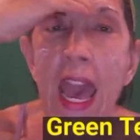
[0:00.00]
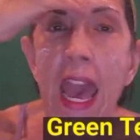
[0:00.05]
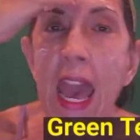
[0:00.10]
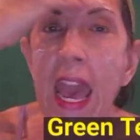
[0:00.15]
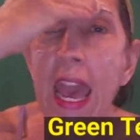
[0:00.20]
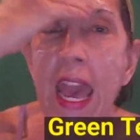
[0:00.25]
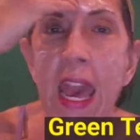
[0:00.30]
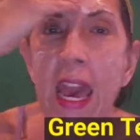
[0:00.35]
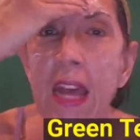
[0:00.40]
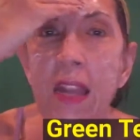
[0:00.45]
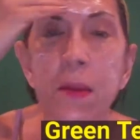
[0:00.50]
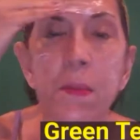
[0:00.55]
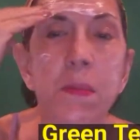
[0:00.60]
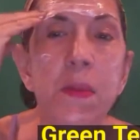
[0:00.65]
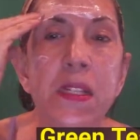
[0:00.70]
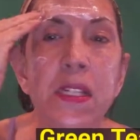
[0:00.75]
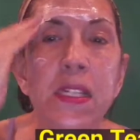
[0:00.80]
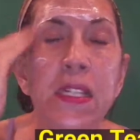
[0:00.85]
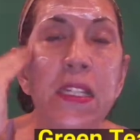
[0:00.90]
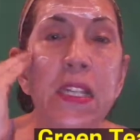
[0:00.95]
and
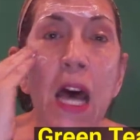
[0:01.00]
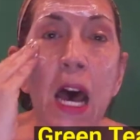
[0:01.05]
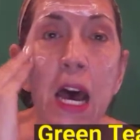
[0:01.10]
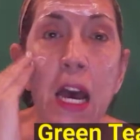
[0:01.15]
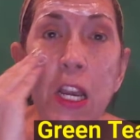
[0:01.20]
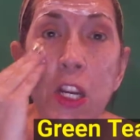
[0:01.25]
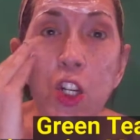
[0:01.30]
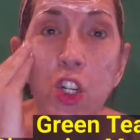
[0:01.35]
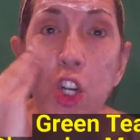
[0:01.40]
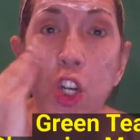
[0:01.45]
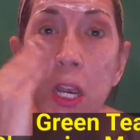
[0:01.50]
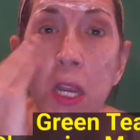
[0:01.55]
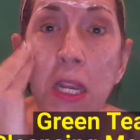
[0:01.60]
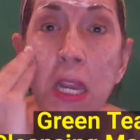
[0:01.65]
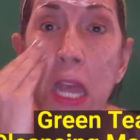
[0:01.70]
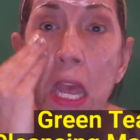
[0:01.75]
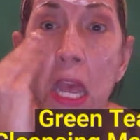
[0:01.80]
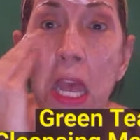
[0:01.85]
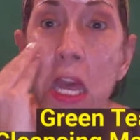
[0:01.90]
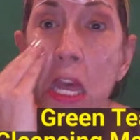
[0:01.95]
massage it
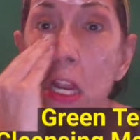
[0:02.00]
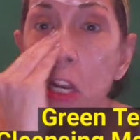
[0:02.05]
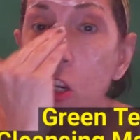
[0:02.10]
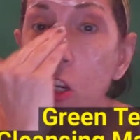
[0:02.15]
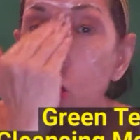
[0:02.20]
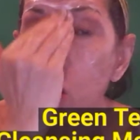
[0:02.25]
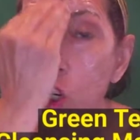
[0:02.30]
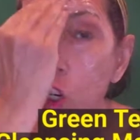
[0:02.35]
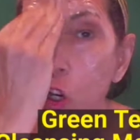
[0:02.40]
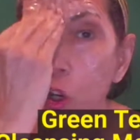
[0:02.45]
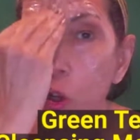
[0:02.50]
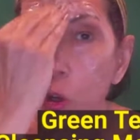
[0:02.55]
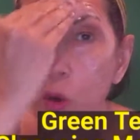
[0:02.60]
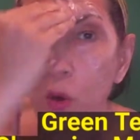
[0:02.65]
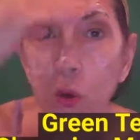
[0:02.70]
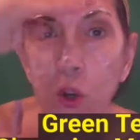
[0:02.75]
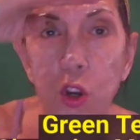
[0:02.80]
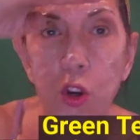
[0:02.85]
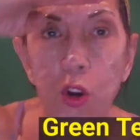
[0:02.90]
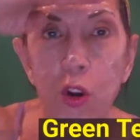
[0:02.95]

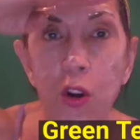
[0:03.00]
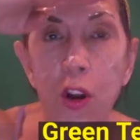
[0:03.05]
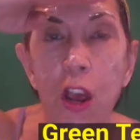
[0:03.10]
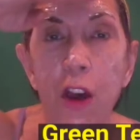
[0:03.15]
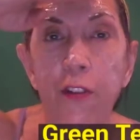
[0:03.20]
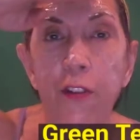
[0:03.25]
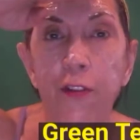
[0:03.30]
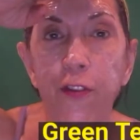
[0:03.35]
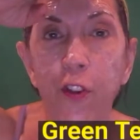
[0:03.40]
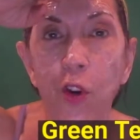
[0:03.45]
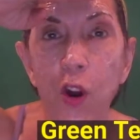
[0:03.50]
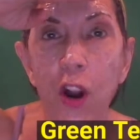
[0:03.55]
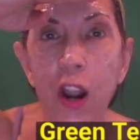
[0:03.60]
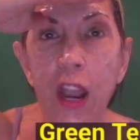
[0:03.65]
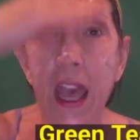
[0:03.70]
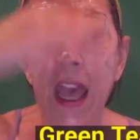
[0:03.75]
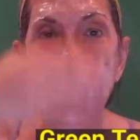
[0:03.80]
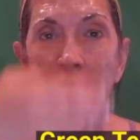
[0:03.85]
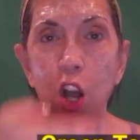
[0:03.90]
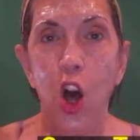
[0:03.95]
into your
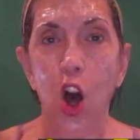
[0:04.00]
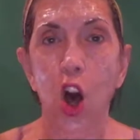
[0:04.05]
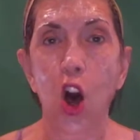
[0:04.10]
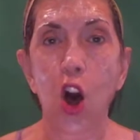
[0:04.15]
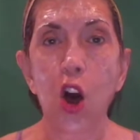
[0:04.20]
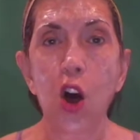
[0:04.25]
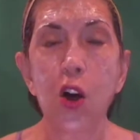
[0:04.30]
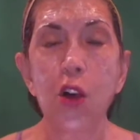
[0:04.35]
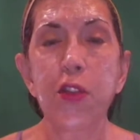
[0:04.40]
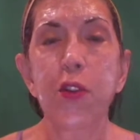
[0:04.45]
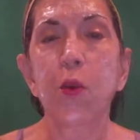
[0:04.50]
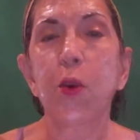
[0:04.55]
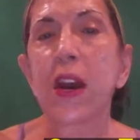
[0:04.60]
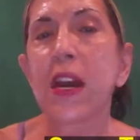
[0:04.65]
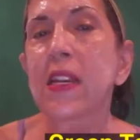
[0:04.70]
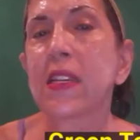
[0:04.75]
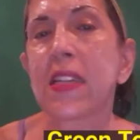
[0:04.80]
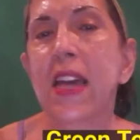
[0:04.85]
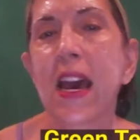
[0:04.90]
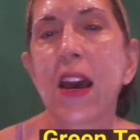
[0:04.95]
forehead all the
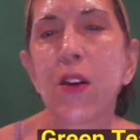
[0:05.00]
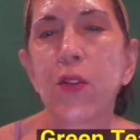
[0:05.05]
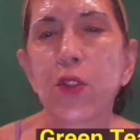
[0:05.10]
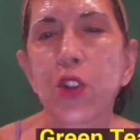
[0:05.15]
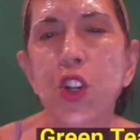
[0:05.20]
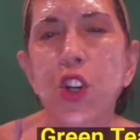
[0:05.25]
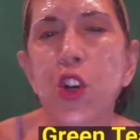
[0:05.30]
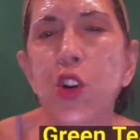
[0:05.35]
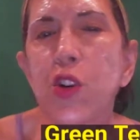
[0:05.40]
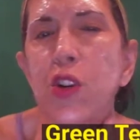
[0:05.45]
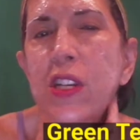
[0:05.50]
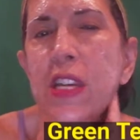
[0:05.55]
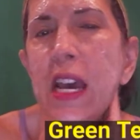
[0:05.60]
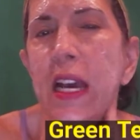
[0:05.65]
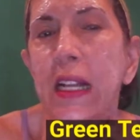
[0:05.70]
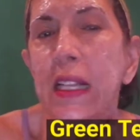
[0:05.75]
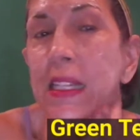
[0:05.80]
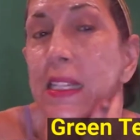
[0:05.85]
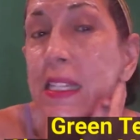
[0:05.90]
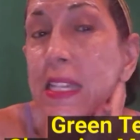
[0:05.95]
way down to your
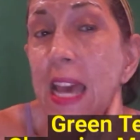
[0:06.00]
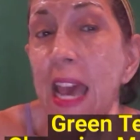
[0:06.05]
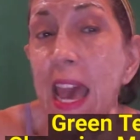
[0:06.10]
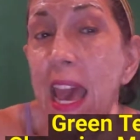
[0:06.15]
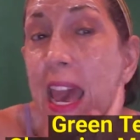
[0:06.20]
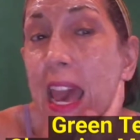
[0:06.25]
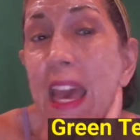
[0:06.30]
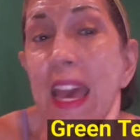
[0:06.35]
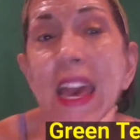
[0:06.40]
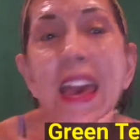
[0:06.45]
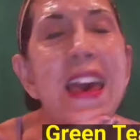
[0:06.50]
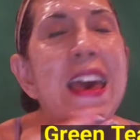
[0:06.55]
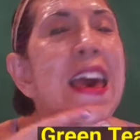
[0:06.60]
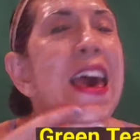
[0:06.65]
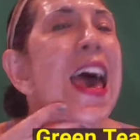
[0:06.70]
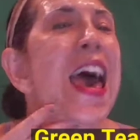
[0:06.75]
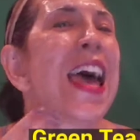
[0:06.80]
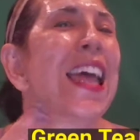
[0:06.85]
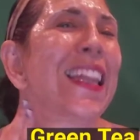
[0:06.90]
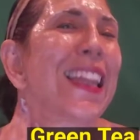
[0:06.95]
décolleté
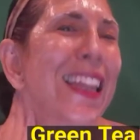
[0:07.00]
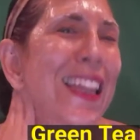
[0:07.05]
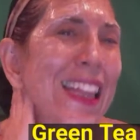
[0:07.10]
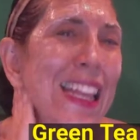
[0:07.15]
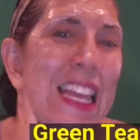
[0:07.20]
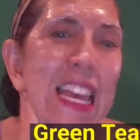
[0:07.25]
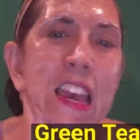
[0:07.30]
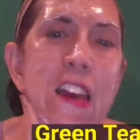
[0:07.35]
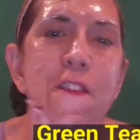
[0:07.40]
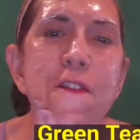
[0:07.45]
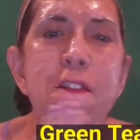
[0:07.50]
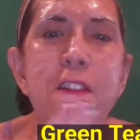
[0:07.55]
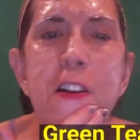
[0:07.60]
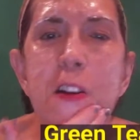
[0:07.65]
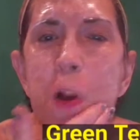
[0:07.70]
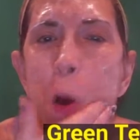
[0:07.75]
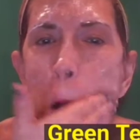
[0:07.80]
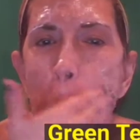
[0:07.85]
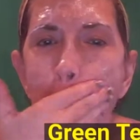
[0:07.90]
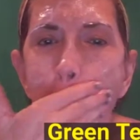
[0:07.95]
and leave
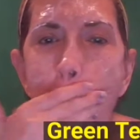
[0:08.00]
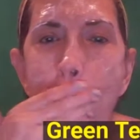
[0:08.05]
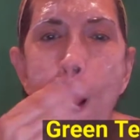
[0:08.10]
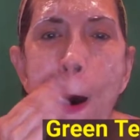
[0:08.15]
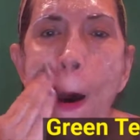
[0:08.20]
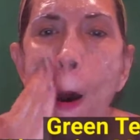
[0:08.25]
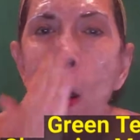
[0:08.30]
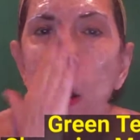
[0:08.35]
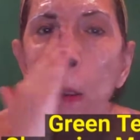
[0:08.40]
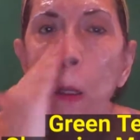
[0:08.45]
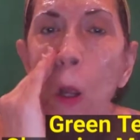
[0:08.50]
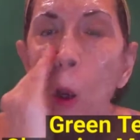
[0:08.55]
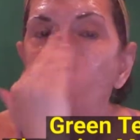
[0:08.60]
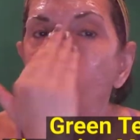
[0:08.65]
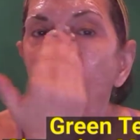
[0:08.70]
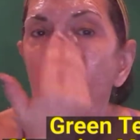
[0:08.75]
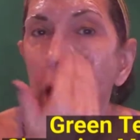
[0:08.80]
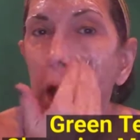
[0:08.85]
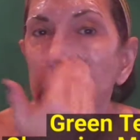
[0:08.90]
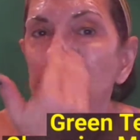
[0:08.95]
it on
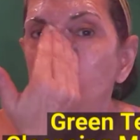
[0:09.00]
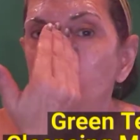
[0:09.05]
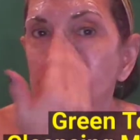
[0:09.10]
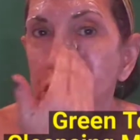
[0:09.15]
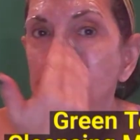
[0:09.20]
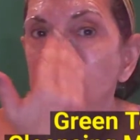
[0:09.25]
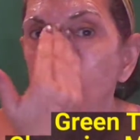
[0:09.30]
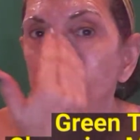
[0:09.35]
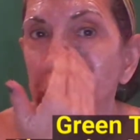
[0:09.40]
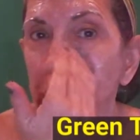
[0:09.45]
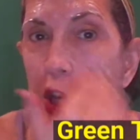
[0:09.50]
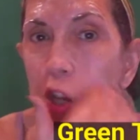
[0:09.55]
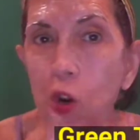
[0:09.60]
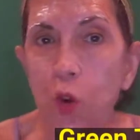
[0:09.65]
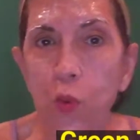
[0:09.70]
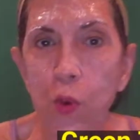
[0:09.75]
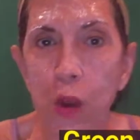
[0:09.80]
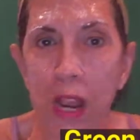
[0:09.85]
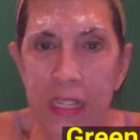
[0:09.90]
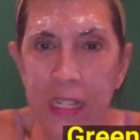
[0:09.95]
while you're doing
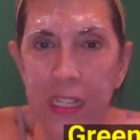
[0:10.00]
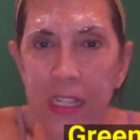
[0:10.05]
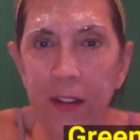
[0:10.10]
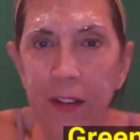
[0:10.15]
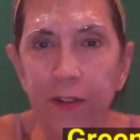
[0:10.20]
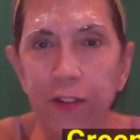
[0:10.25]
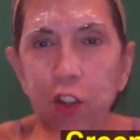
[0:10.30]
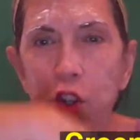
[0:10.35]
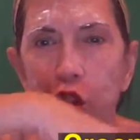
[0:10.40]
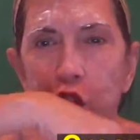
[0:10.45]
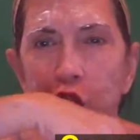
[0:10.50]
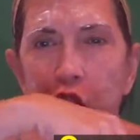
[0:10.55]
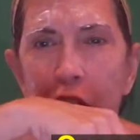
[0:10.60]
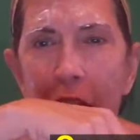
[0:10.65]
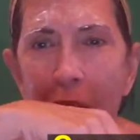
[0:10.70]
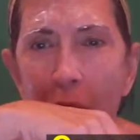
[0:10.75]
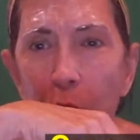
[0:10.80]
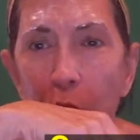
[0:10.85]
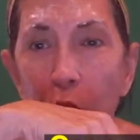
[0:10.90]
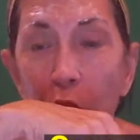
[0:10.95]
your rest of your
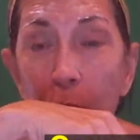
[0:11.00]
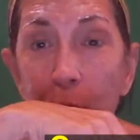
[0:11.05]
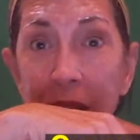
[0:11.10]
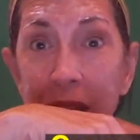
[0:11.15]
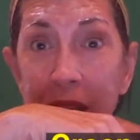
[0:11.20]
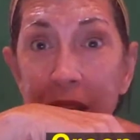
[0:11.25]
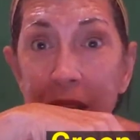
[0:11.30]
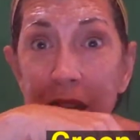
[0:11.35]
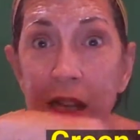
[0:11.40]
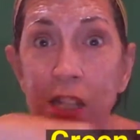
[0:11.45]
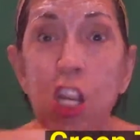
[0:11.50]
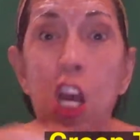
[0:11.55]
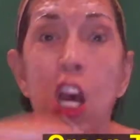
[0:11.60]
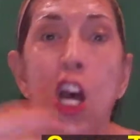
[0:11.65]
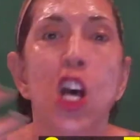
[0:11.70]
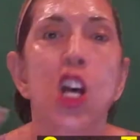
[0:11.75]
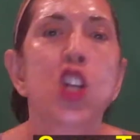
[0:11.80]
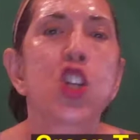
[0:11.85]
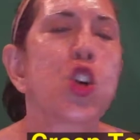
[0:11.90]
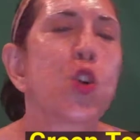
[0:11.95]
shower business
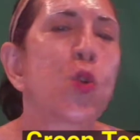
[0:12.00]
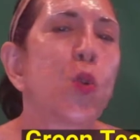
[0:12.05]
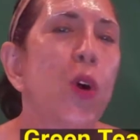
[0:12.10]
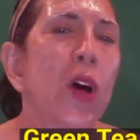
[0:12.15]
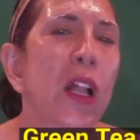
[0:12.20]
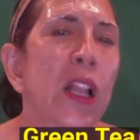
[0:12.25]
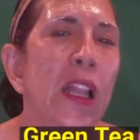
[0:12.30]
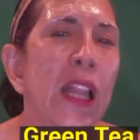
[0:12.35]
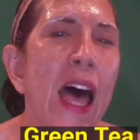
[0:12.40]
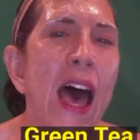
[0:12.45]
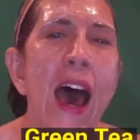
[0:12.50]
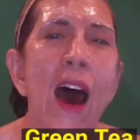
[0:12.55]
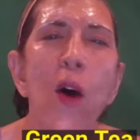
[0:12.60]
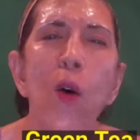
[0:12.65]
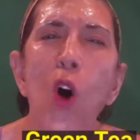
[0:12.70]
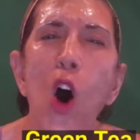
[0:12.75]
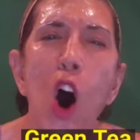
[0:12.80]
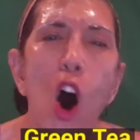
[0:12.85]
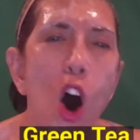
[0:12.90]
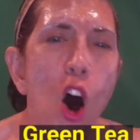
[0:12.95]
to
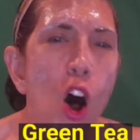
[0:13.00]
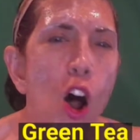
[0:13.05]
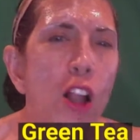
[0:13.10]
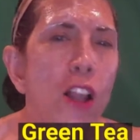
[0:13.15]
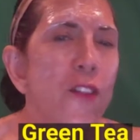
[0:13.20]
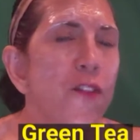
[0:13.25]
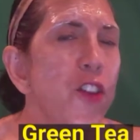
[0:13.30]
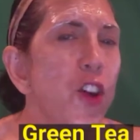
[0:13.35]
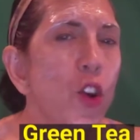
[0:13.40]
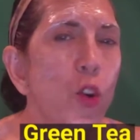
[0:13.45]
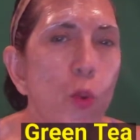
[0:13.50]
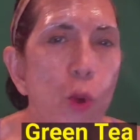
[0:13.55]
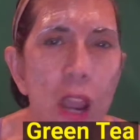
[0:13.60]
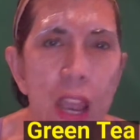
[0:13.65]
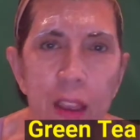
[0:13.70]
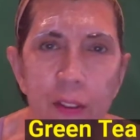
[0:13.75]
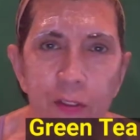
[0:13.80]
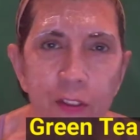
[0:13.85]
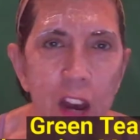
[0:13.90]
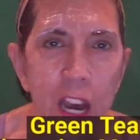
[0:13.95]
allow all of the
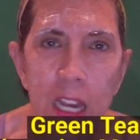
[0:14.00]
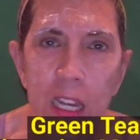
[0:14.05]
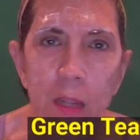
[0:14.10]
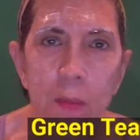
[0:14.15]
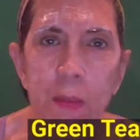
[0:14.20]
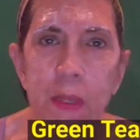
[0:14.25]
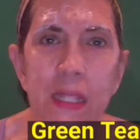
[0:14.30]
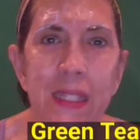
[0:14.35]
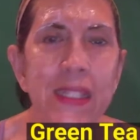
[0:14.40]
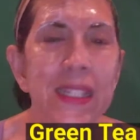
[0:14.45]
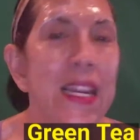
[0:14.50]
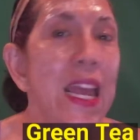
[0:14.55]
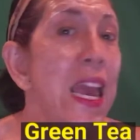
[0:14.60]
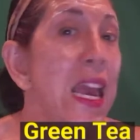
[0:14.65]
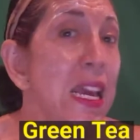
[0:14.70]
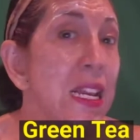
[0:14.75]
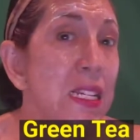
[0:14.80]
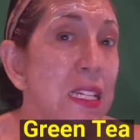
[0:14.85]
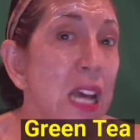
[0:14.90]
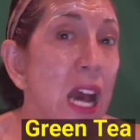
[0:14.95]
great vitamins and
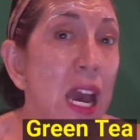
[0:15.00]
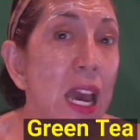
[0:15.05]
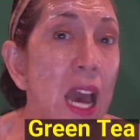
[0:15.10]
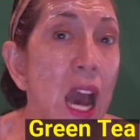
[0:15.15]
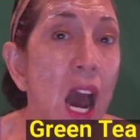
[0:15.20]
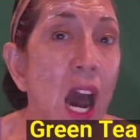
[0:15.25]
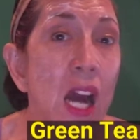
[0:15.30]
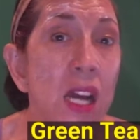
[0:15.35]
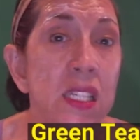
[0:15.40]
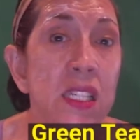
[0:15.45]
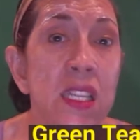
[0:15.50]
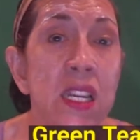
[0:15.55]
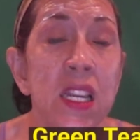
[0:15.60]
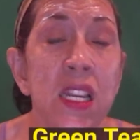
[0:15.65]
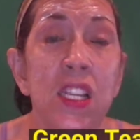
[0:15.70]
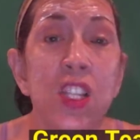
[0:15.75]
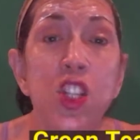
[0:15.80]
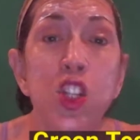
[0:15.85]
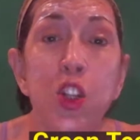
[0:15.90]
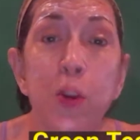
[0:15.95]

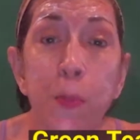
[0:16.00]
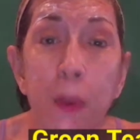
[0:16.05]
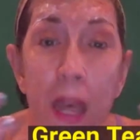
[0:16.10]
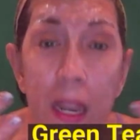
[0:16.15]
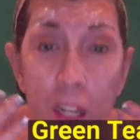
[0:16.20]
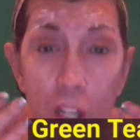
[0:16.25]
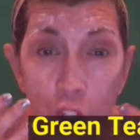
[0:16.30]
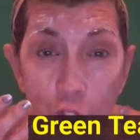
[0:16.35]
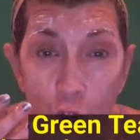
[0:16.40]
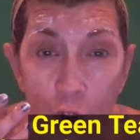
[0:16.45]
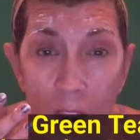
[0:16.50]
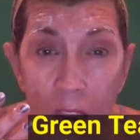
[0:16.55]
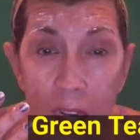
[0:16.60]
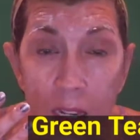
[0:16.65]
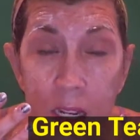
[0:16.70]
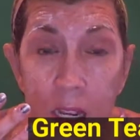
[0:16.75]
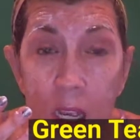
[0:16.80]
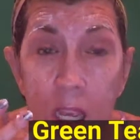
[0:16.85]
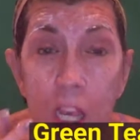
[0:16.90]
antioxidants to penetrate.